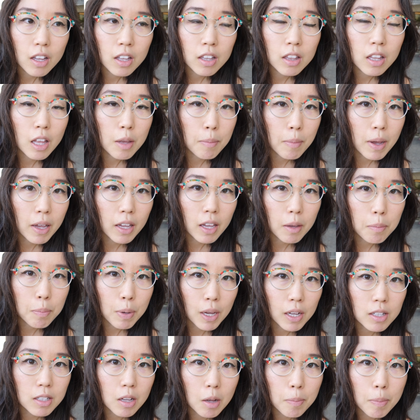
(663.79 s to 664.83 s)
and they might get
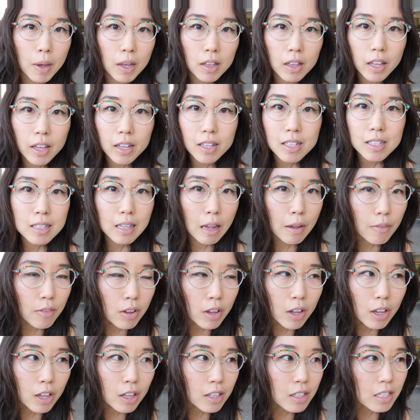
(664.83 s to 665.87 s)
picked up at like
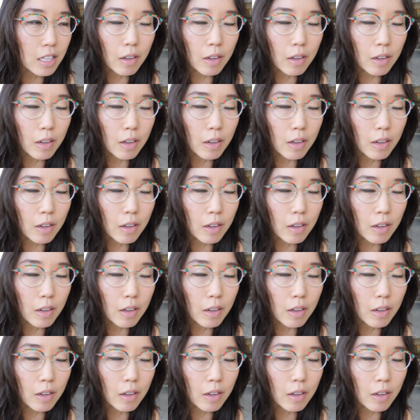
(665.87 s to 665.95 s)
7,